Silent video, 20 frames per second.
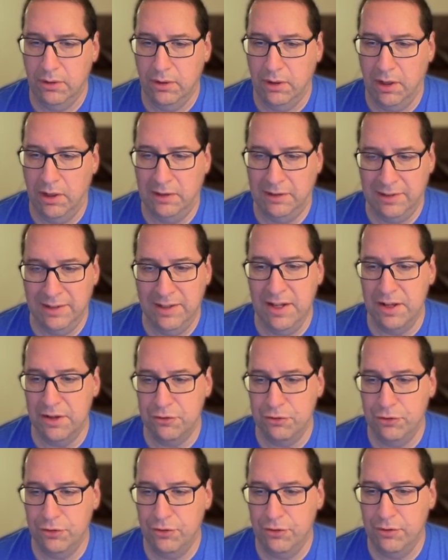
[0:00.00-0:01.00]
a
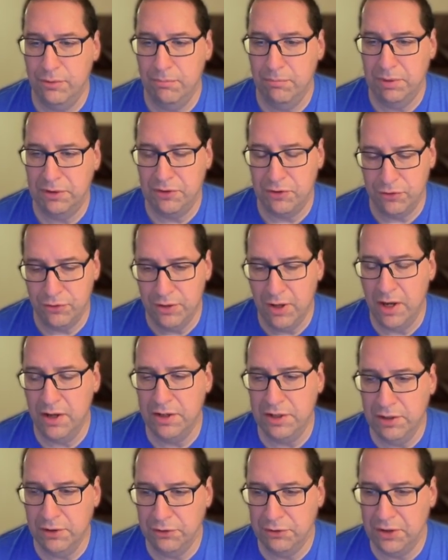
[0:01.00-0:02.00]
list, but does not
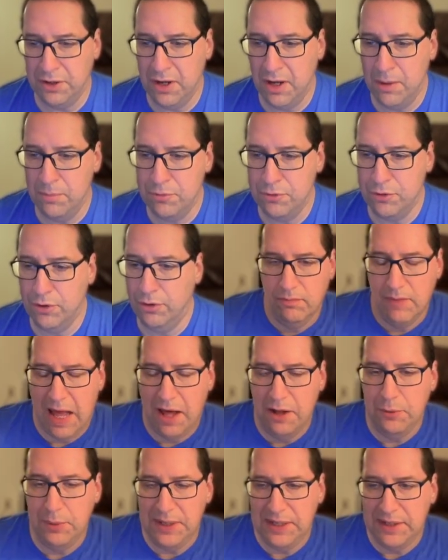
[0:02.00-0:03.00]
yield an optional.
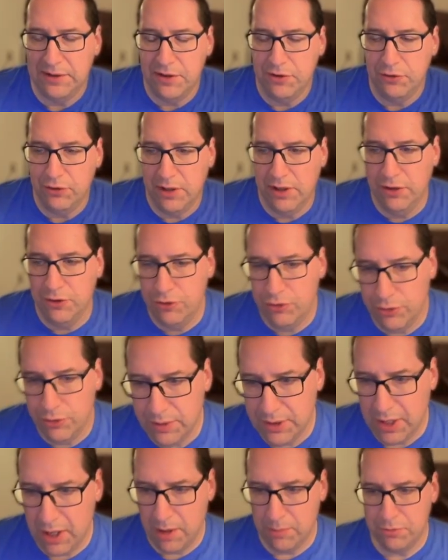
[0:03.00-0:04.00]
How do we get this into
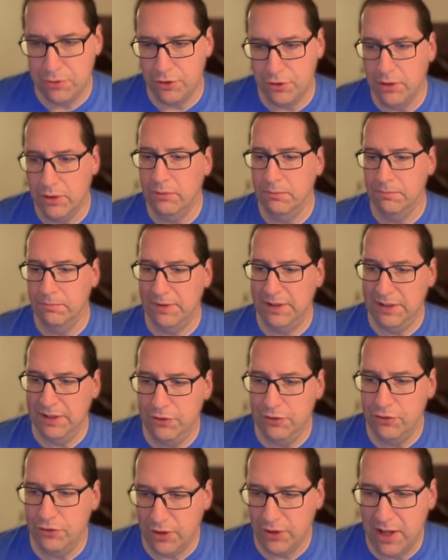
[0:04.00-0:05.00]
an optional,
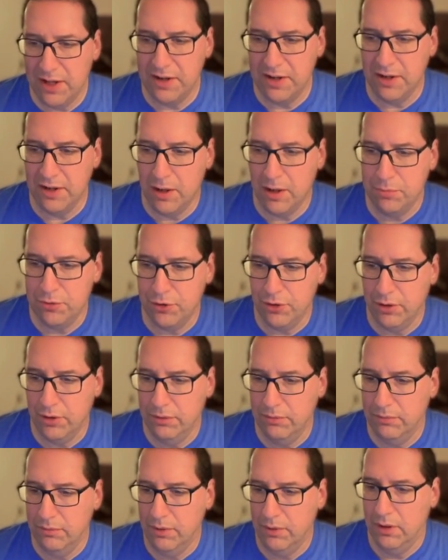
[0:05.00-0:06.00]
inside an optional?
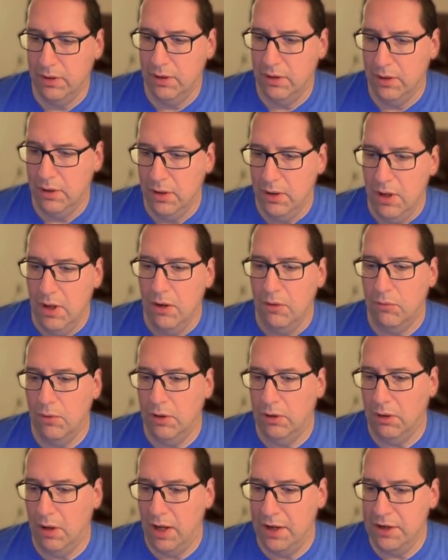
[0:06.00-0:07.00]

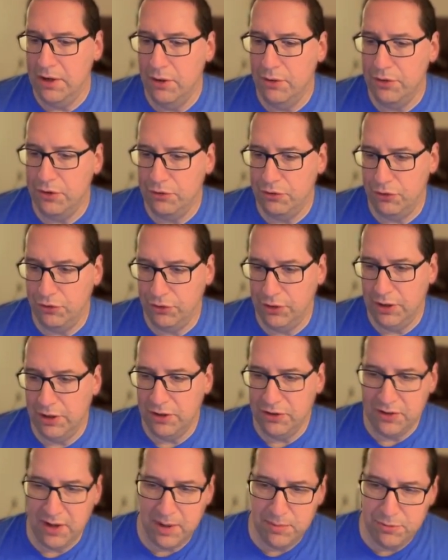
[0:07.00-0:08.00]
Well, I know this isn't going
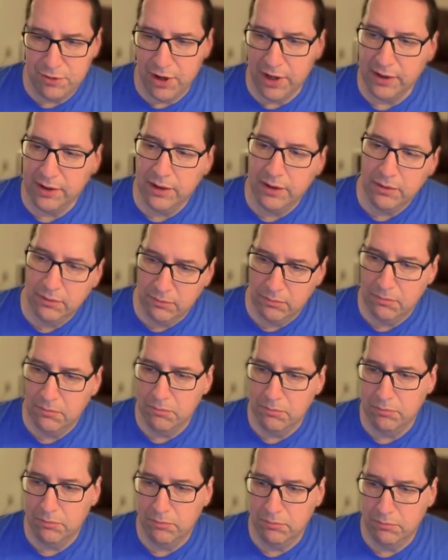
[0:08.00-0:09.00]
to type check,
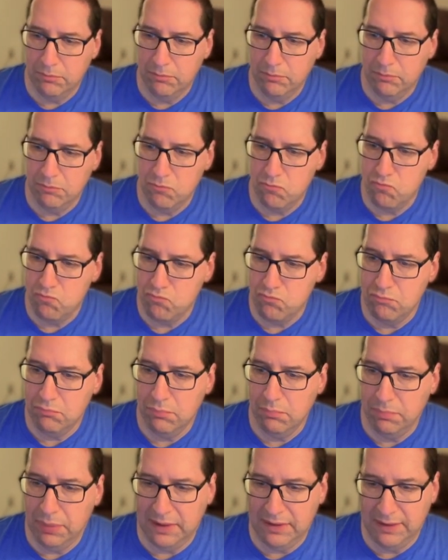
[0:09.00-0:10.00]

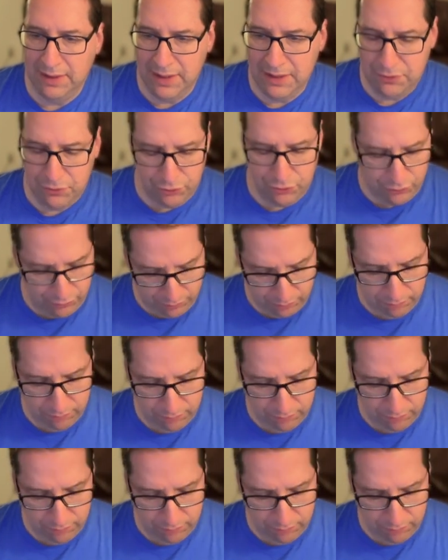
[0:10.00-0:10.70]
but let's